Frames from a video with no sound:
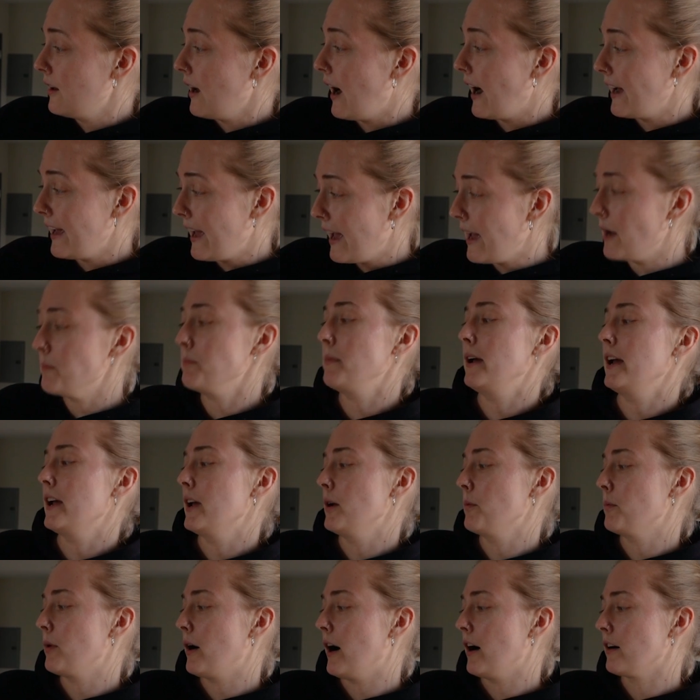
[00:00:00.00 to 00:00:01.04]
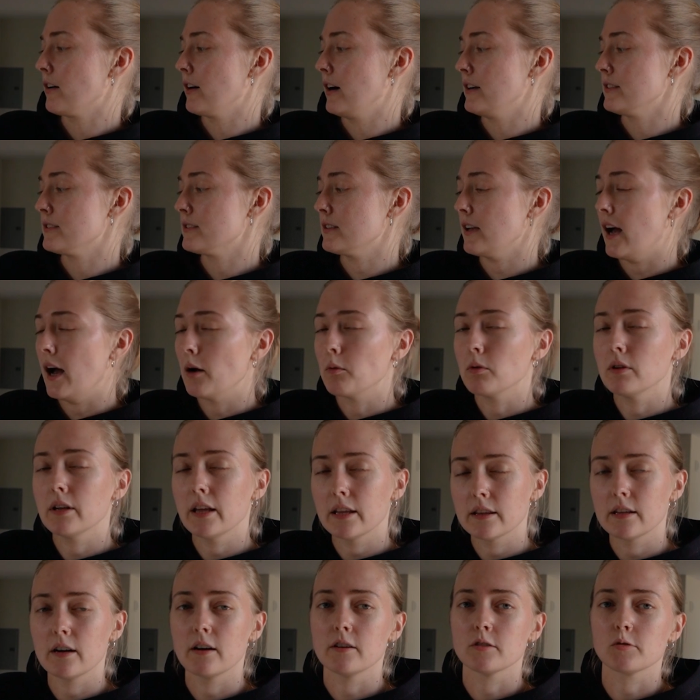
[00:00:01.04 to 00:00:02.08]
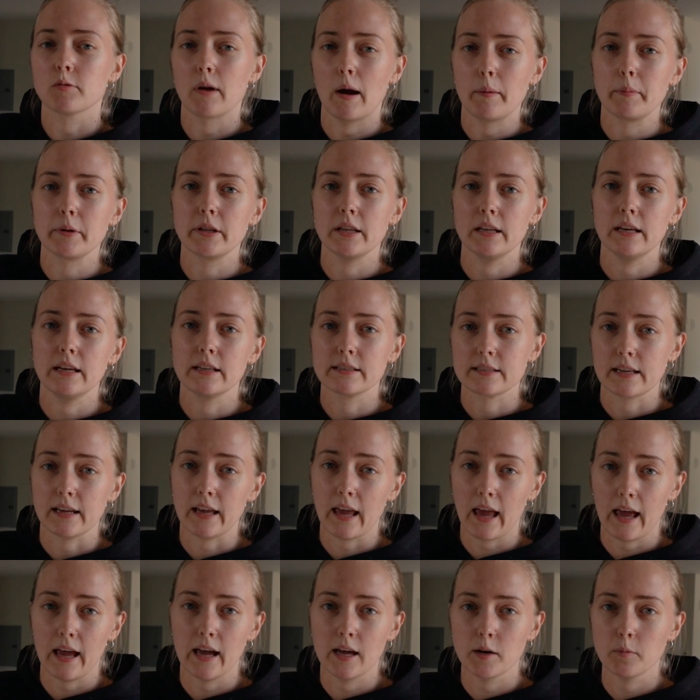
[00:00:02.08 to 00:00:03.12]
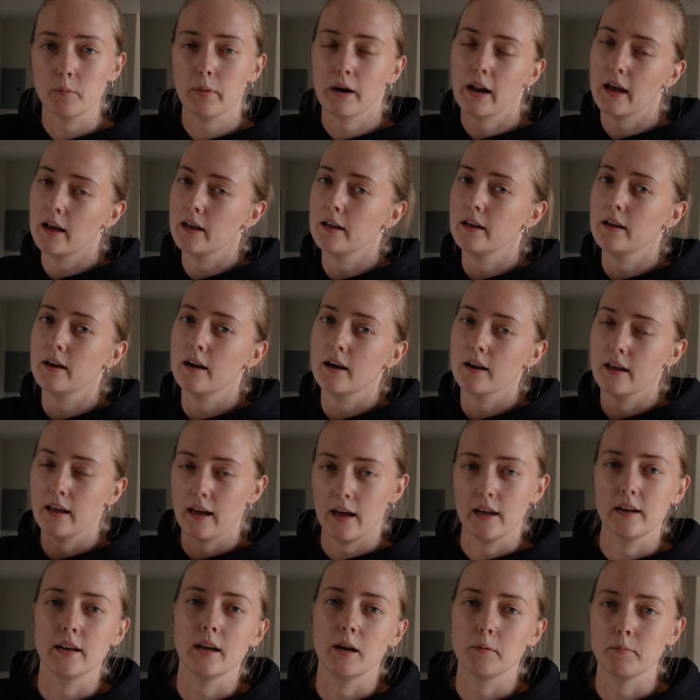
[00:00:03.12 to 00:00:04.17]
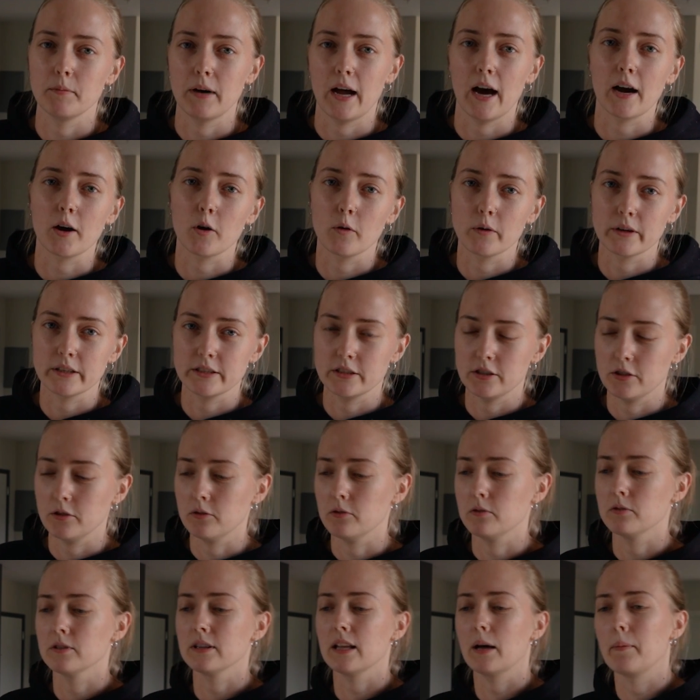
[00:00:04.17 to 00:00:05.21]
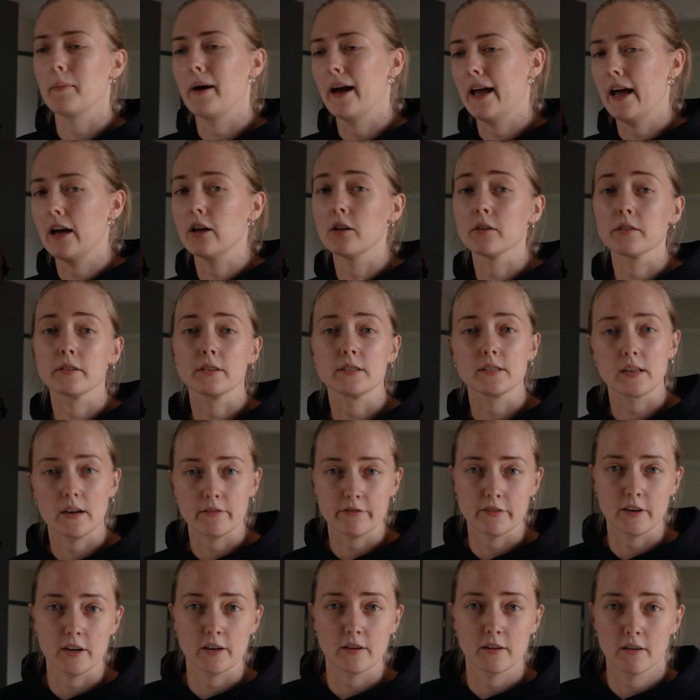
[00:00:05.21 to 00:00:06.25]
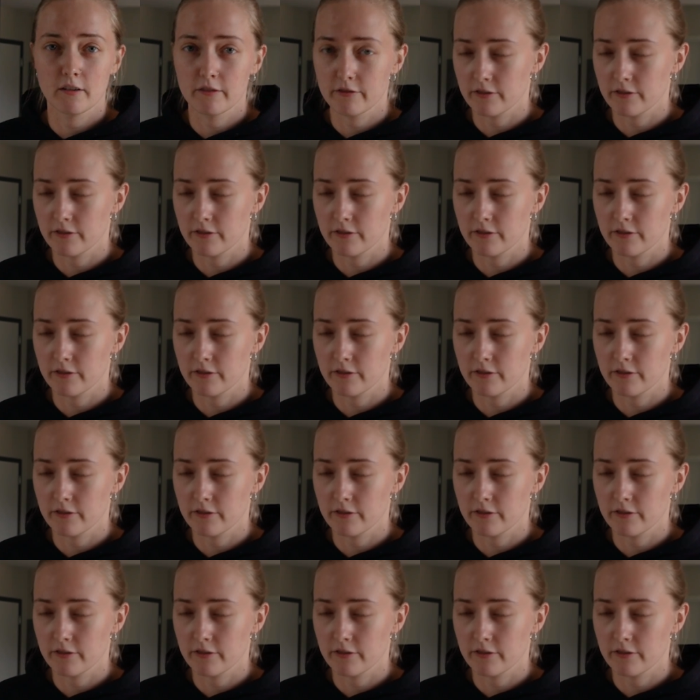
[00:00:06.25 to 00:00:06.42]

I am making progress. I will get there as rapidly as I can, but I, again, am not going to let my health suffer,